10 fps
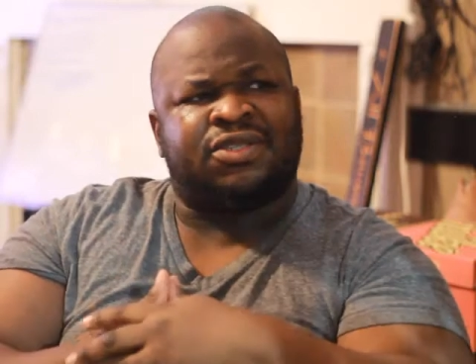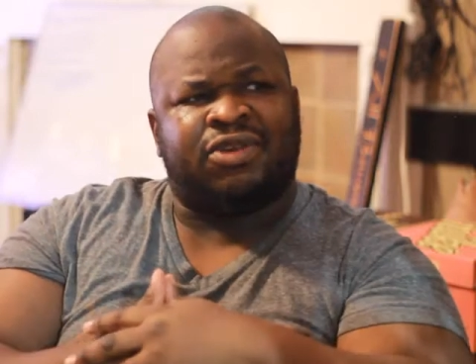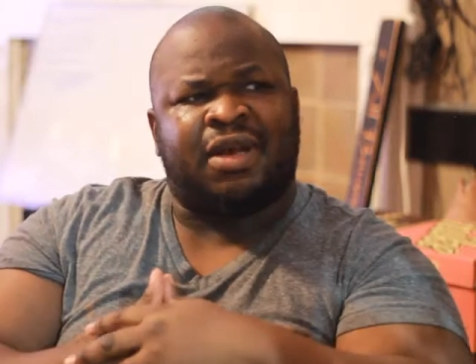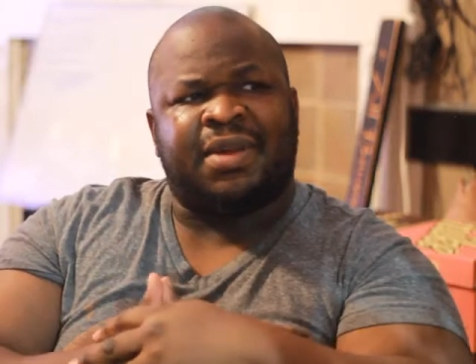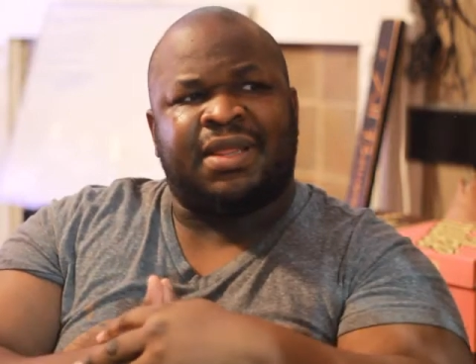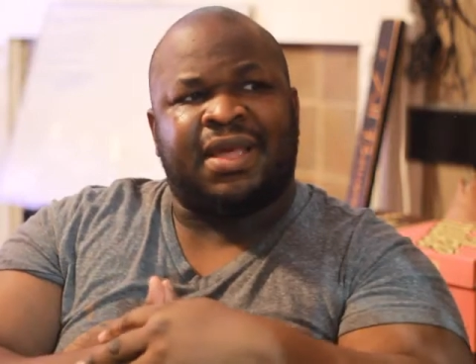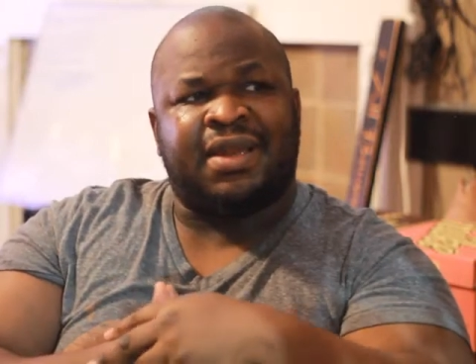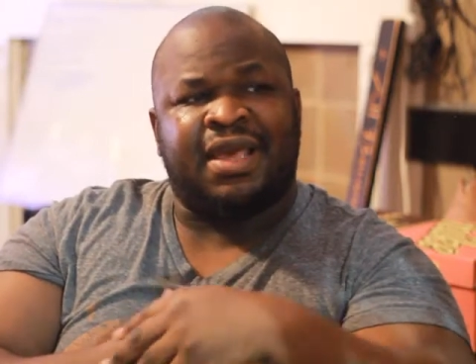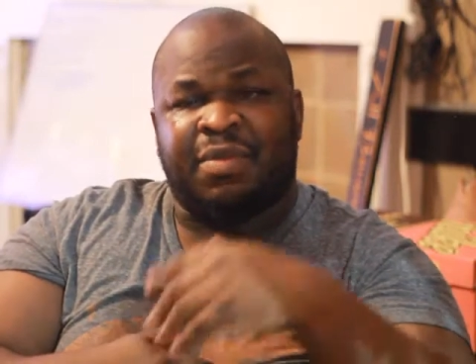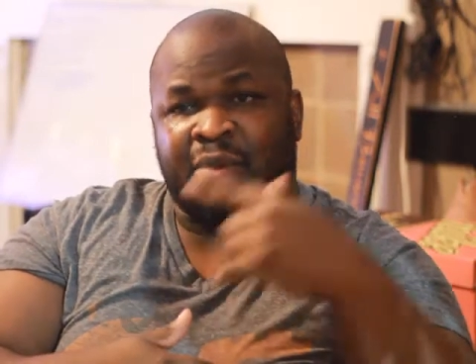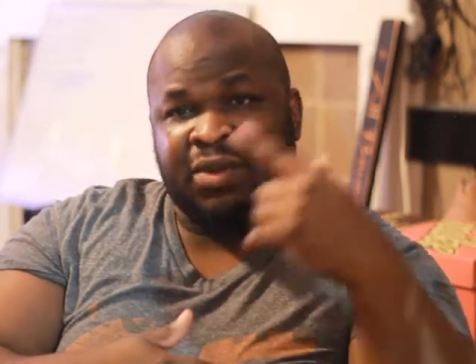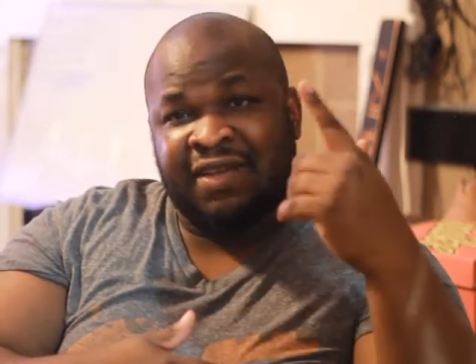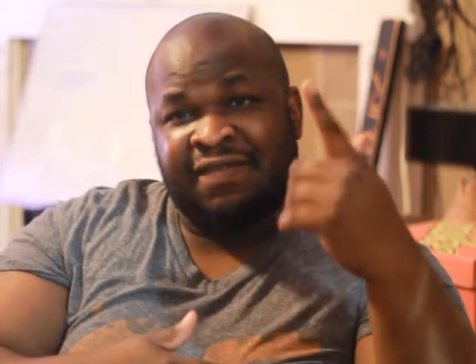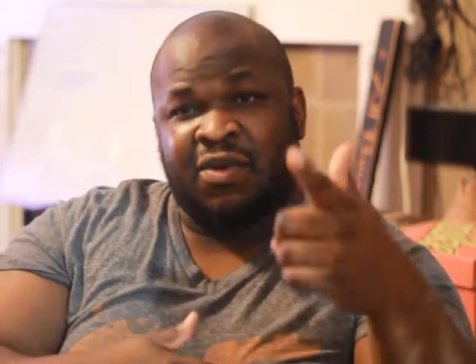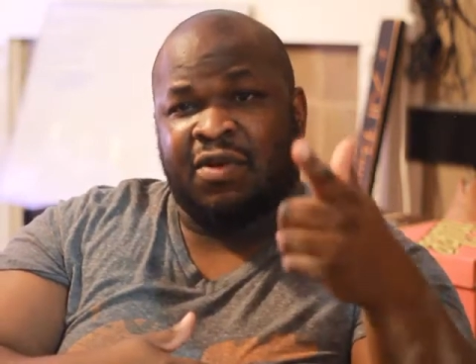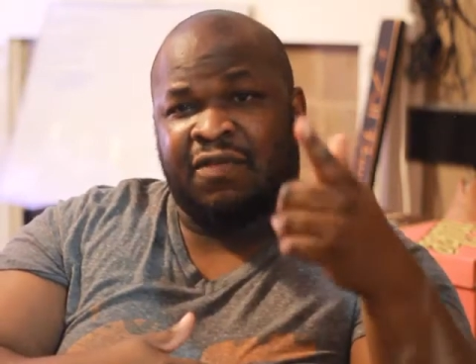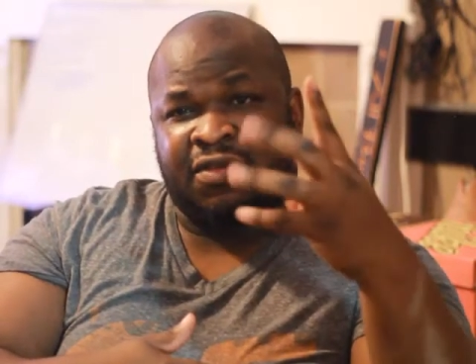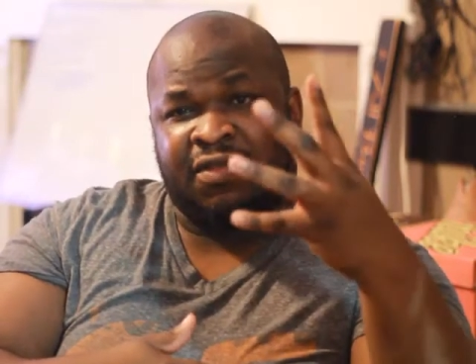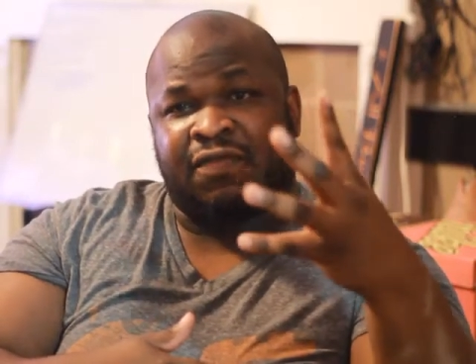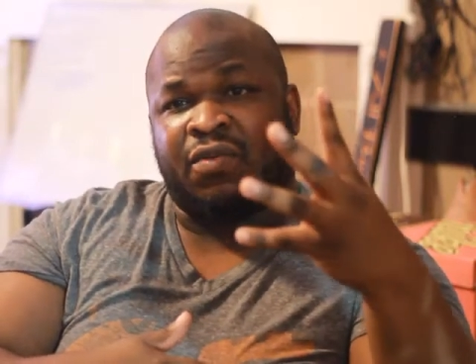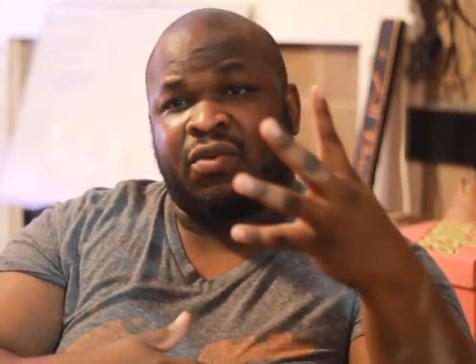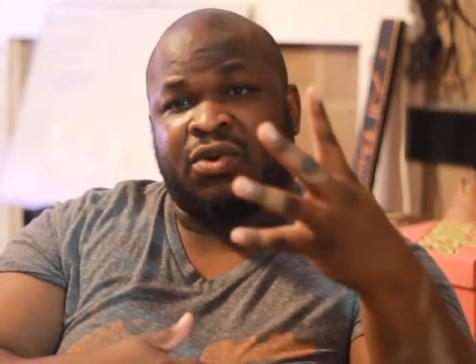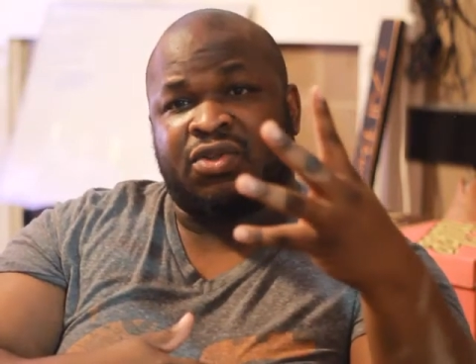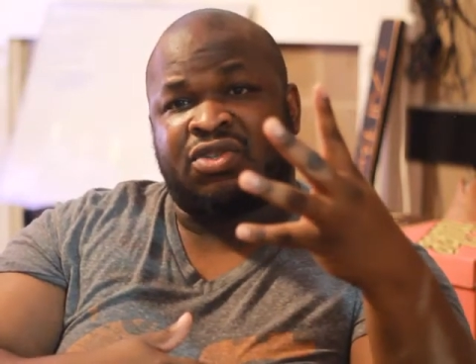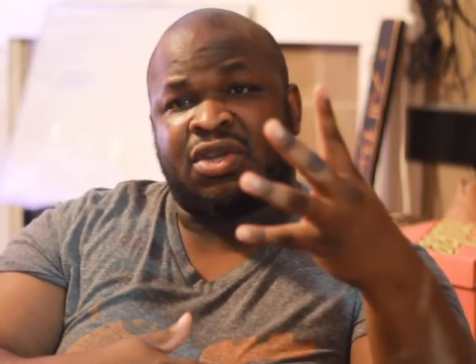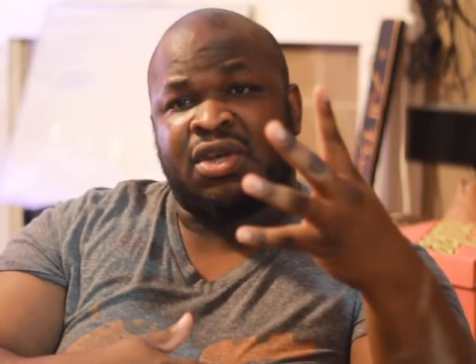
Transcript: dropping that day, but we're definitely going for the fours.